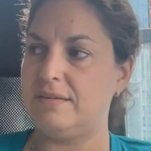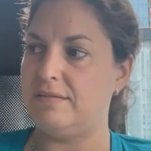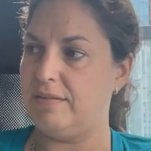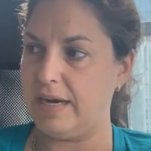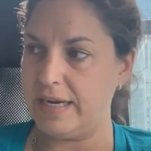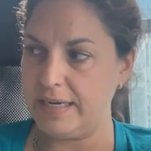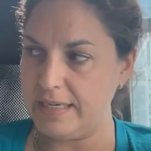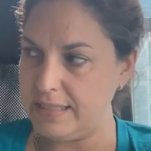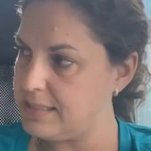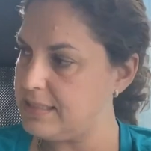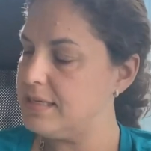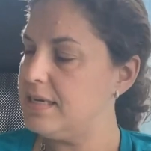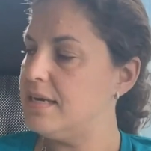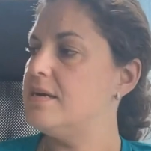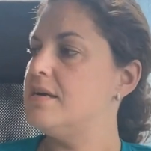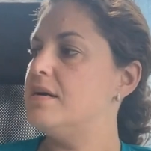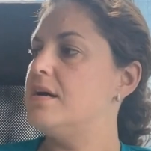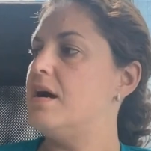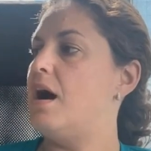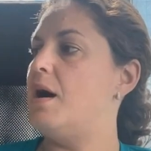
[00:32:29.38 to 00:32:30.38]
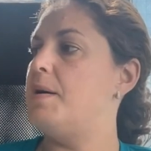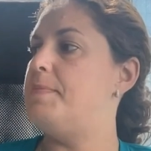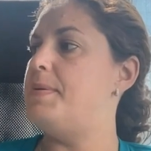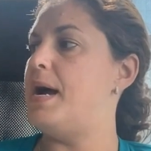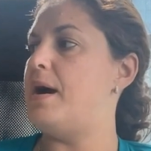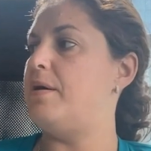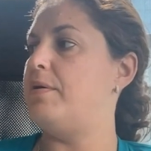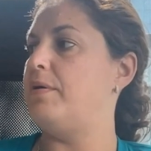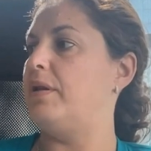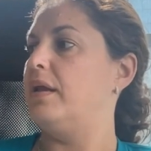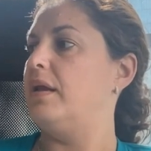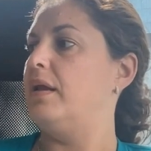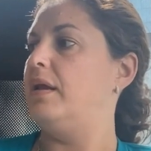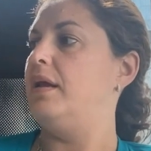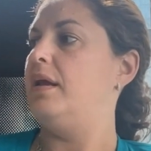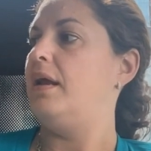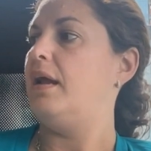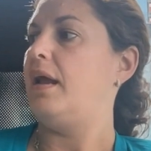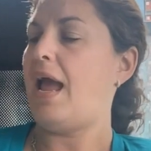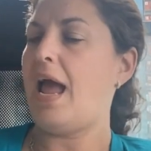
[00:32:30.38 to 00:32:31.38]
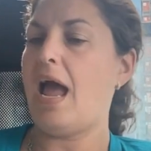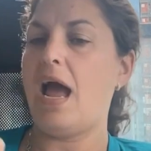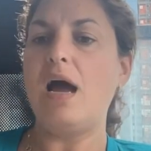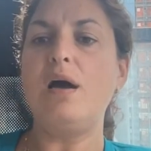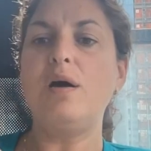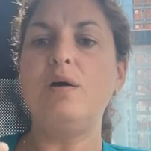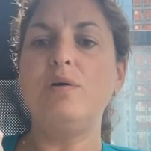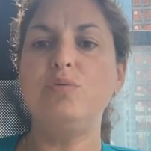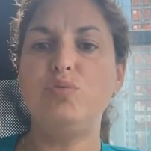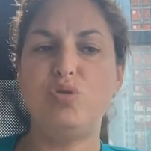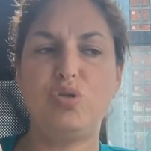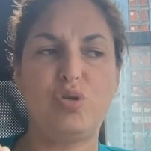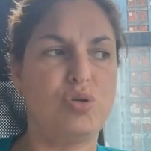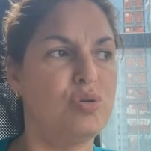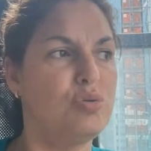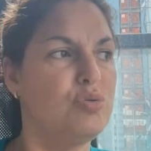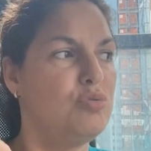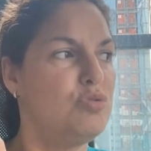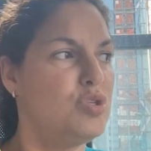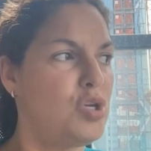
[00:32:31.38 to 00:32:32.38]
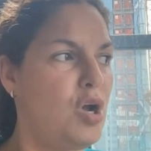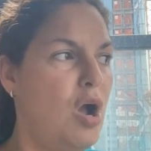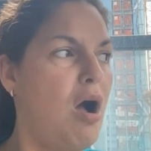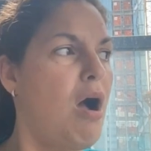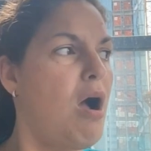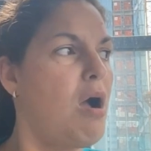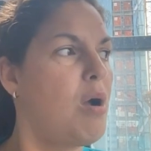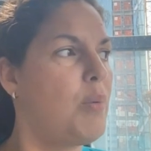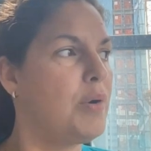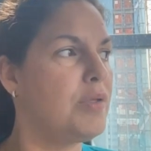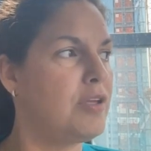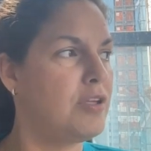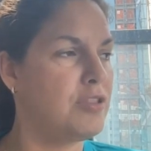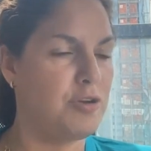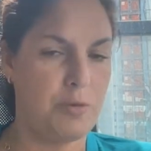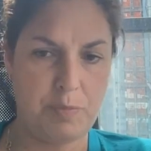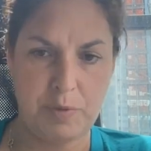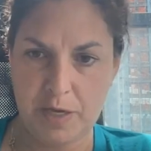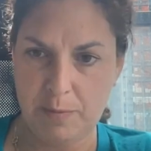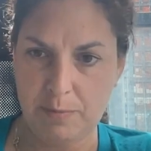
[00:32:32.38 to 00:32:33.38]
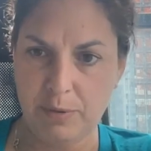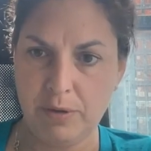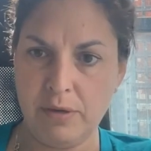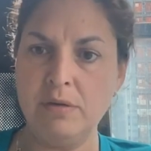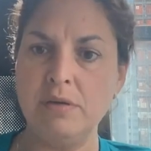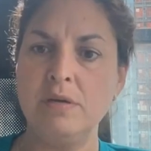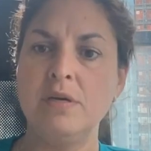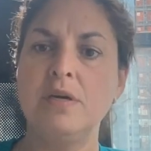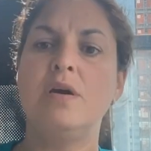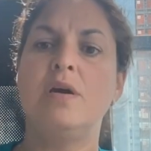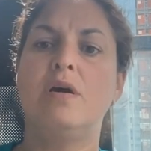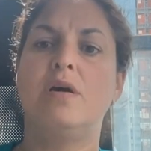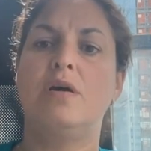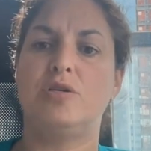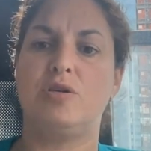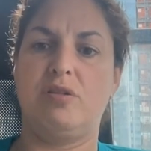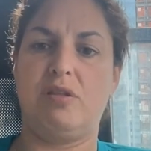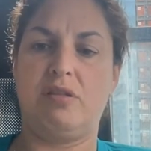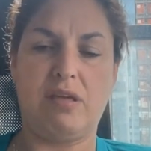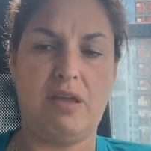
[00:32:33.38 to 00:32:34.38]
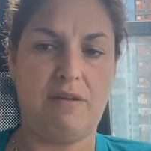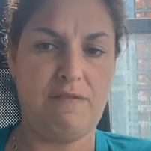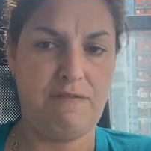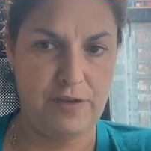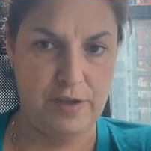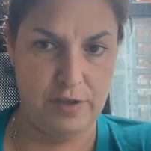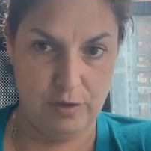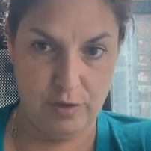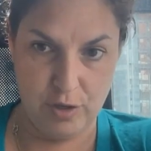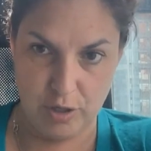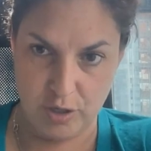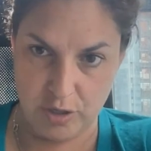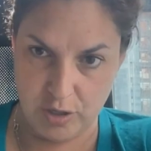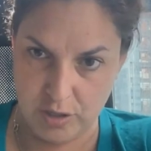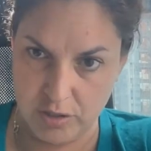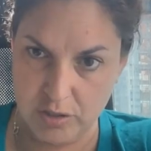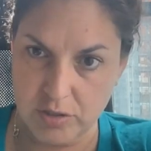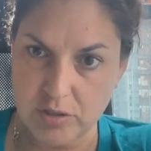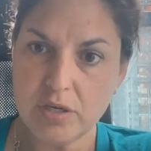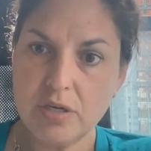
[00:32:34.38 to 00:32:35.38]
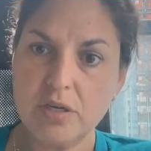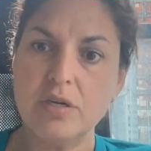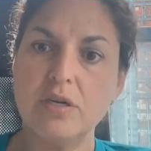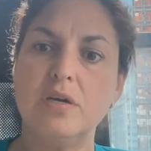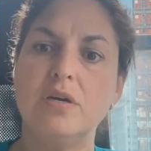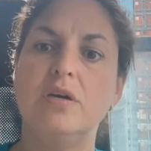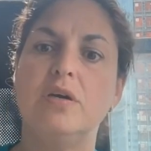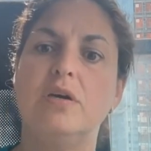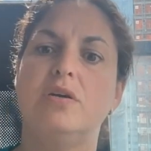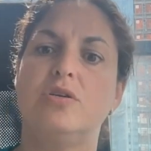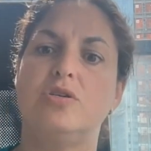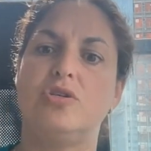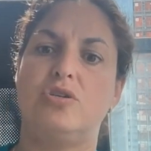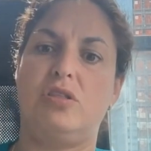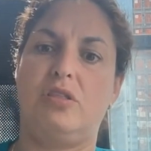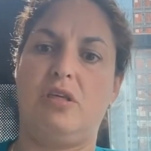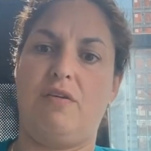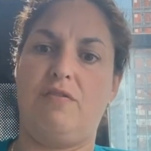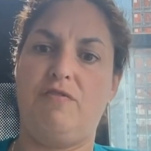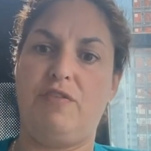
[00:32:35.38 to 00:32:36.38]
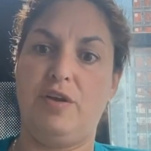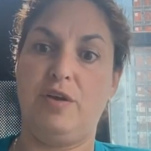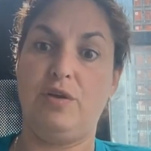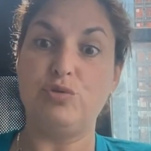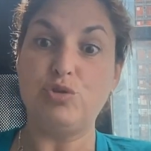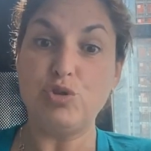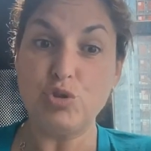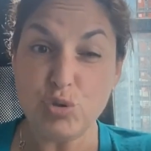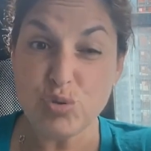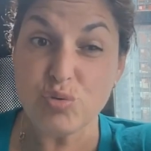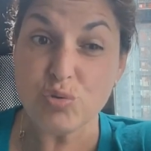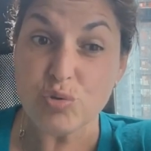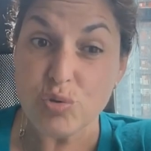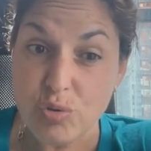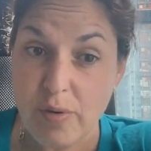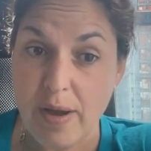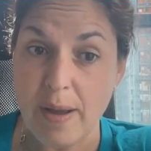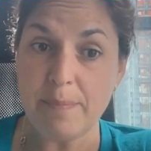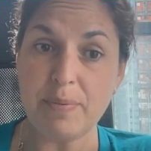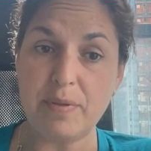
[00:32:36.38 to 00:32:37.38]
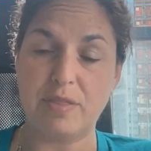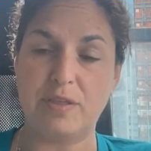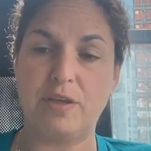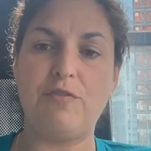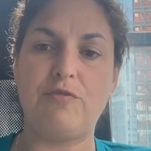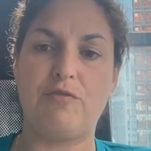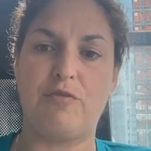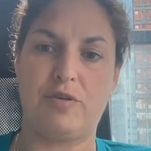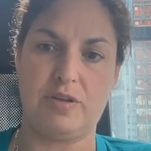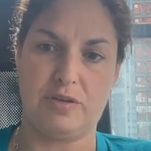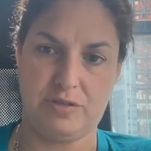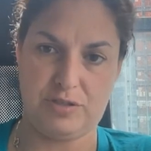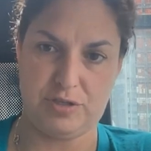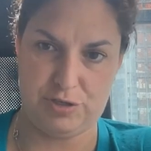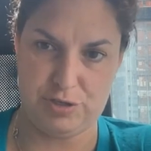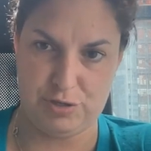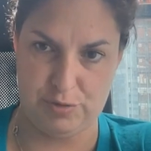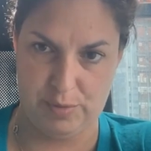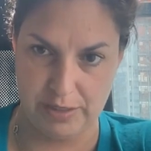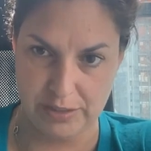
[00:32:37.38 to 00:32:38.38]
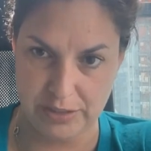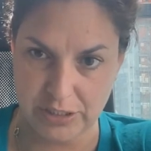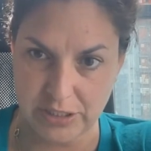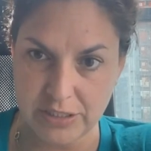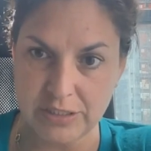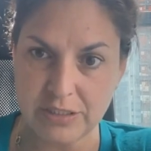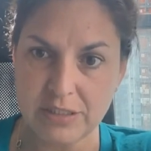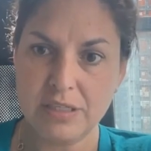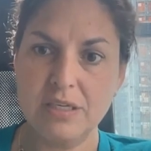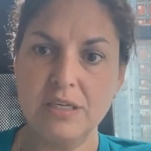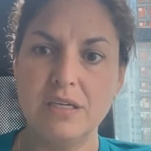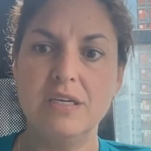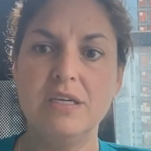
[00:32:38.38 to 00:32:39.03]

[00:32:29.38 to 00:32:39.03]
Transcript: advice about how to talk with other people so that they feel heard, so that they feel true empathy for their situation,